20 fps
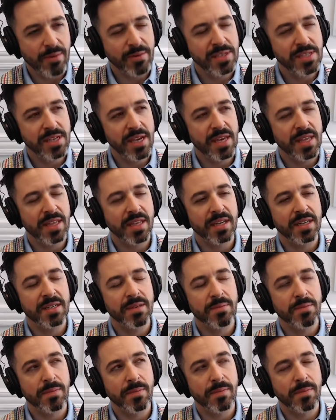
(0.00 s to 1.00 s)
I would say that
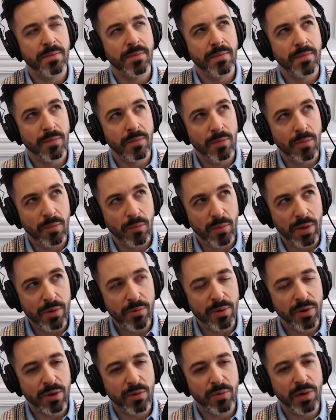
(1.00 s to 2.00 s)
we
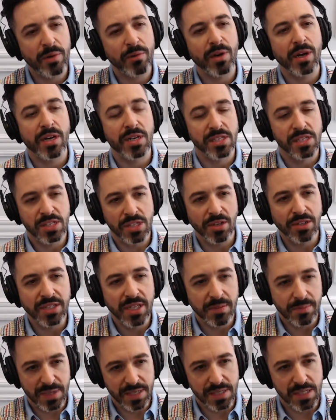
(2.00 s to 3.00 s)
were a
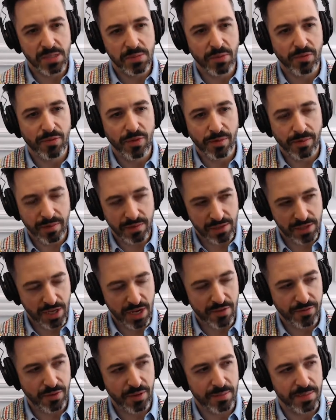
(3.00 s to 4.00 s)
consulting business before we were a
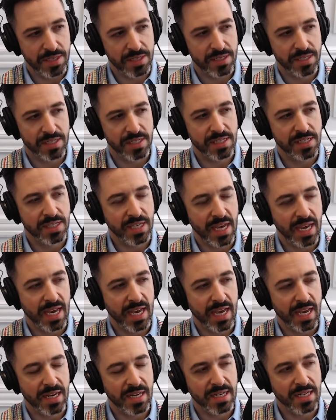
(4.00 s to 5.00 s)
software business,
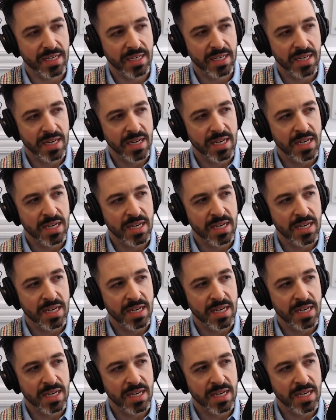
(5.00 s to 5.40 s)
and